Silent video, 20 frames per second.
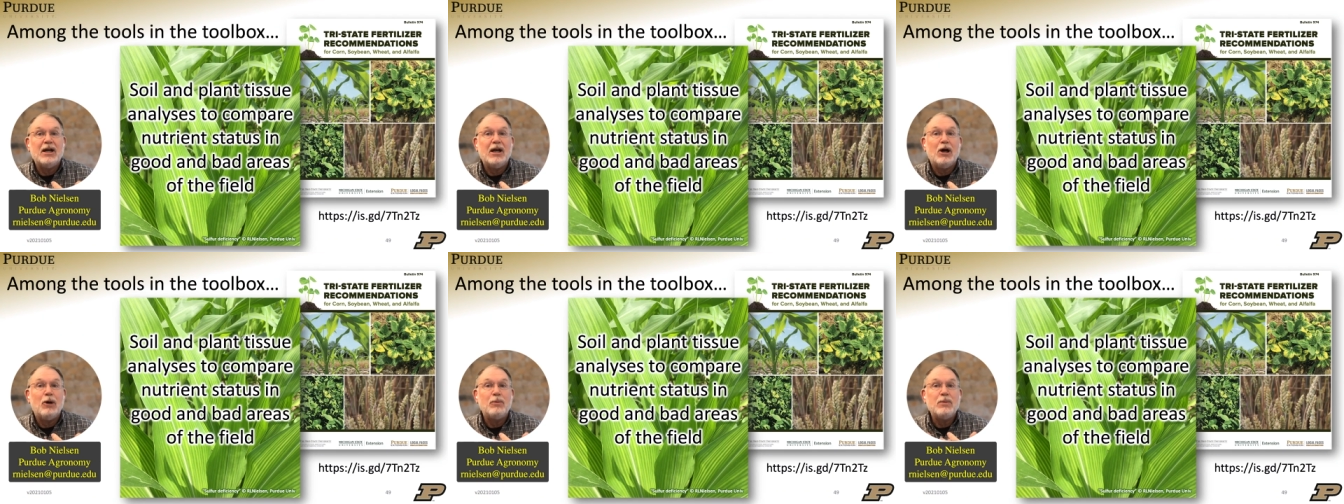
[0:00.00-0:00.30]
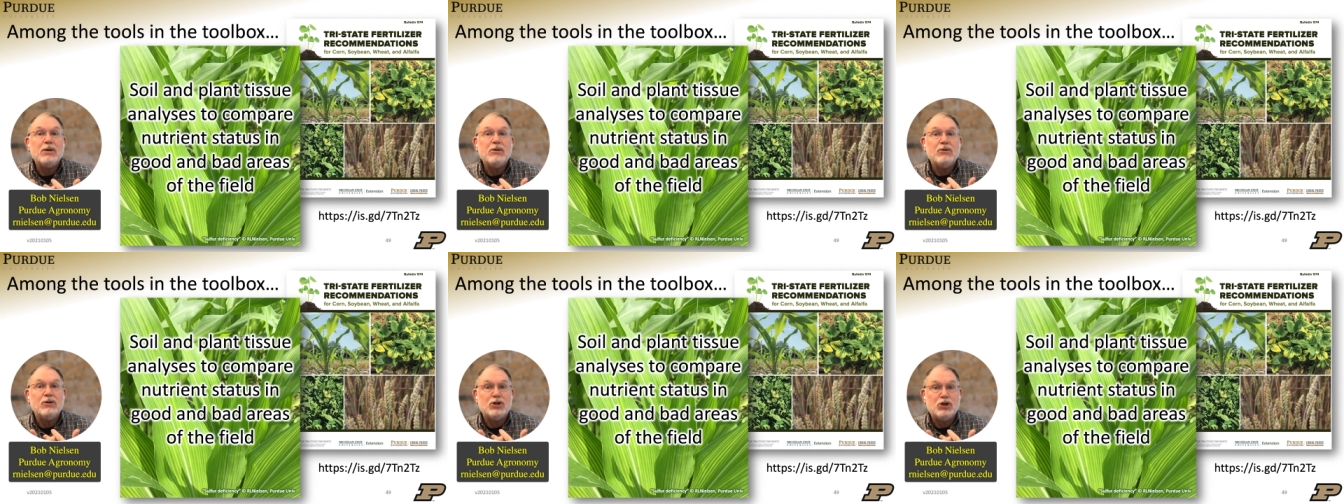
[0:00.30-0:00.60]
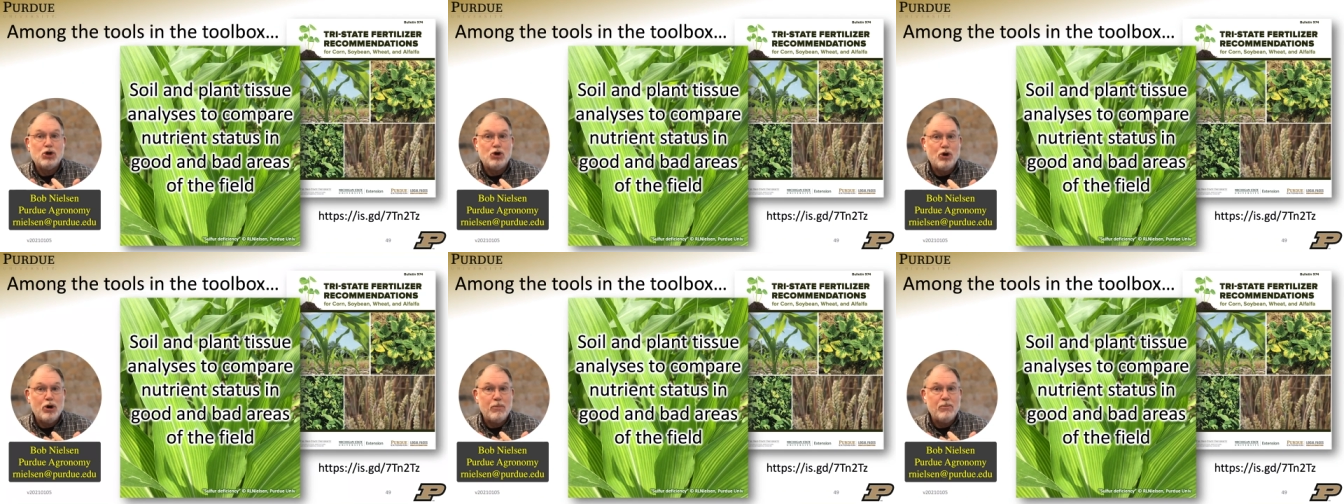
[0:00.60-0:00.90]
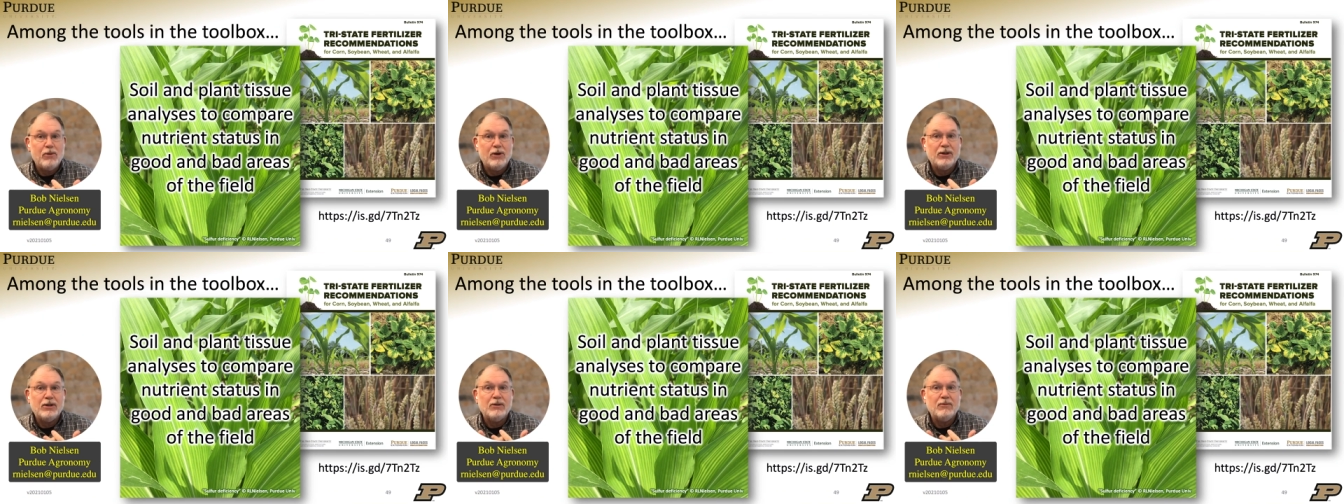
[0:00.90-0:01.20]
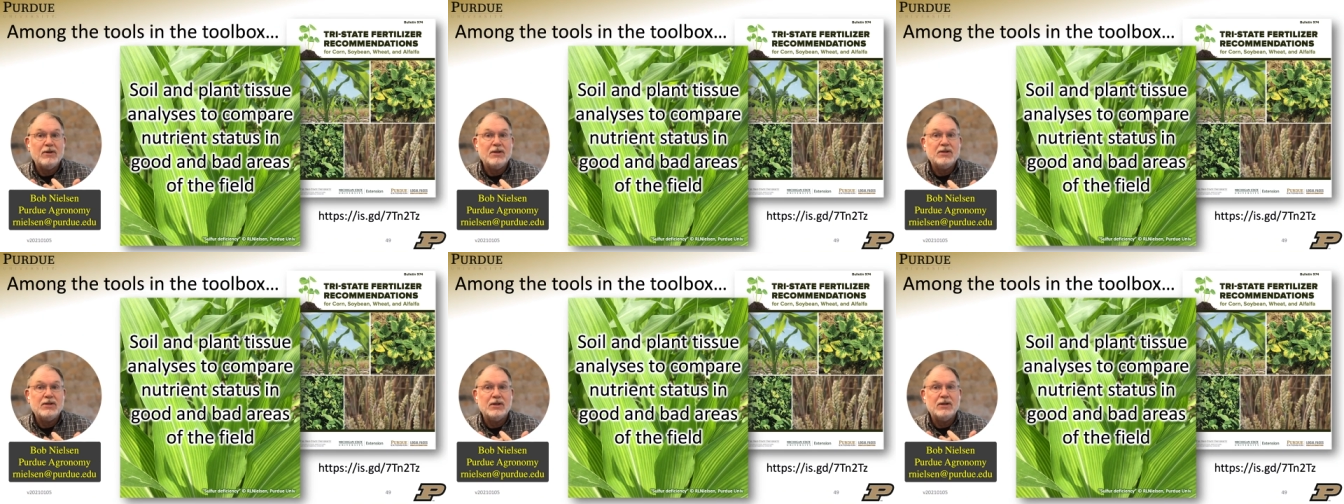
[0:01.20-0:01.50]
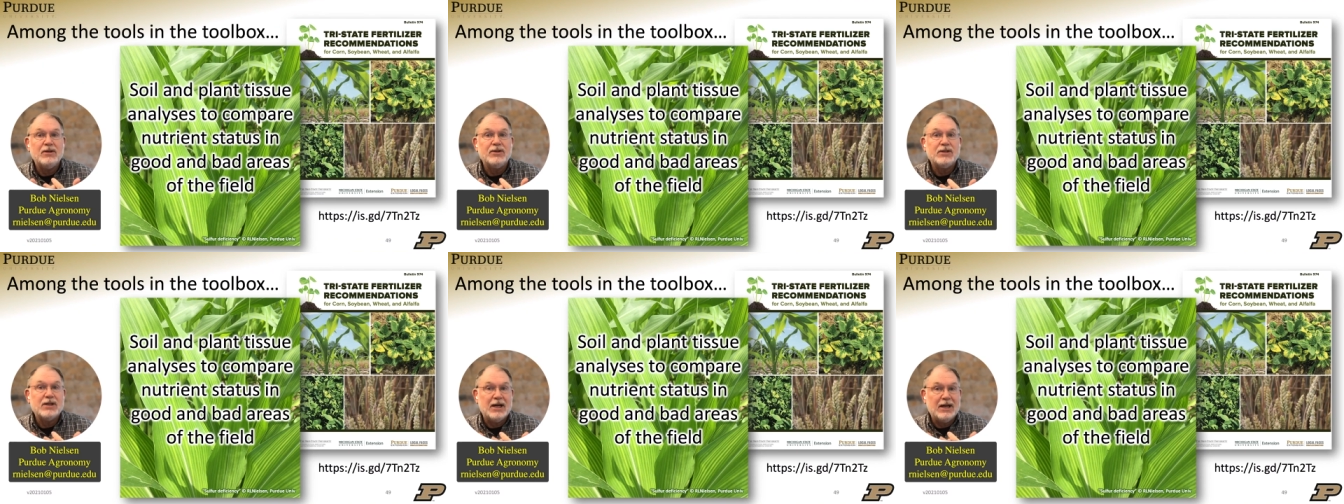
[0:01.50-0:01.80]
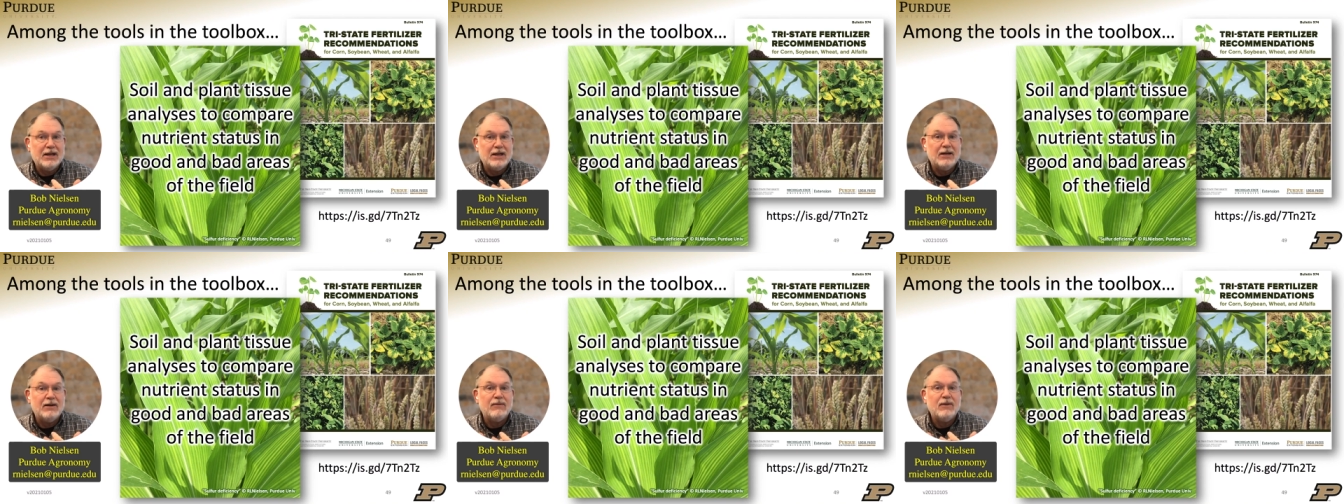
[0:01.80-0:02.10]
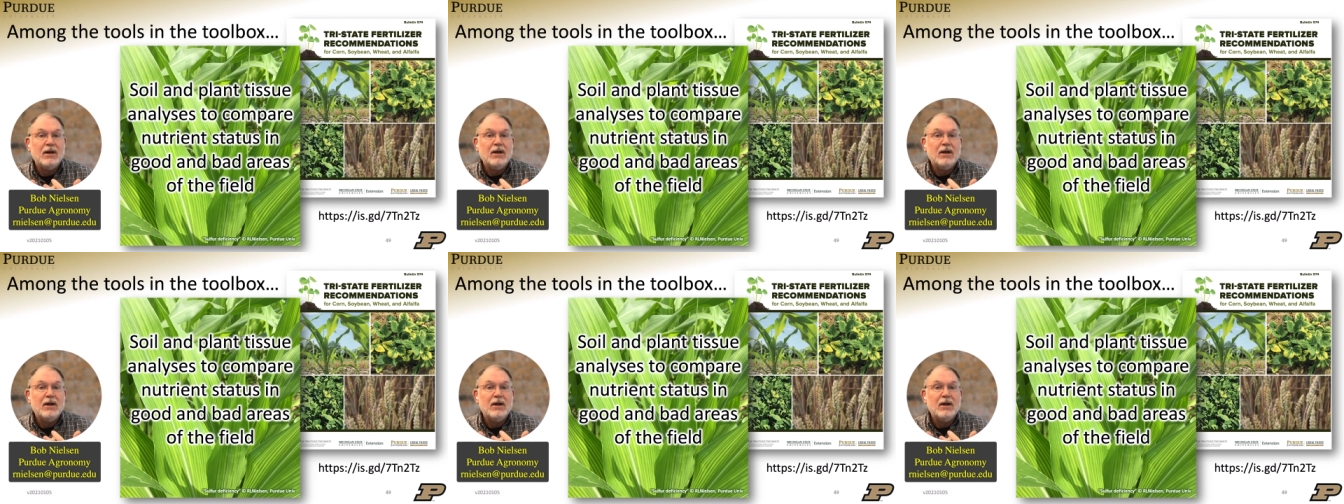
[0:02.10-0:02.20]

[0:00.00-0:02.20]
help you interpret the results of